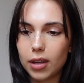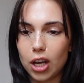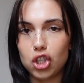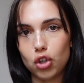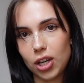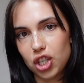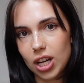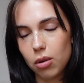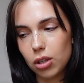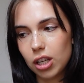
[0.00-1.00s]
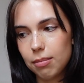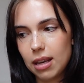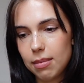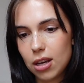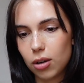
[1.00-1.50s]
stretched out look
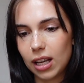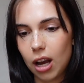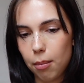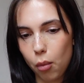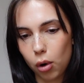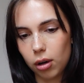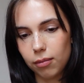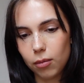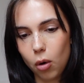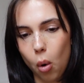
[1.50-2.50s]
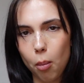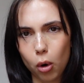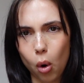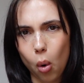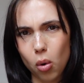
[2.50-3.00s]
maybe, or like a more
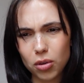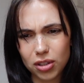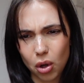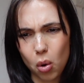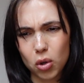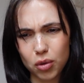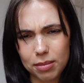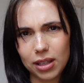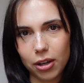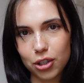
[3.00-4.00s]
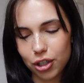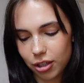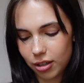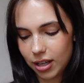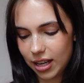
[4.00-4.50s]
holes. The holes will be
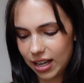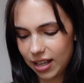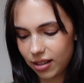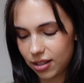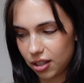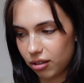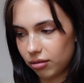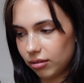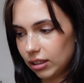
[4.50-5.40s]
larger in it, so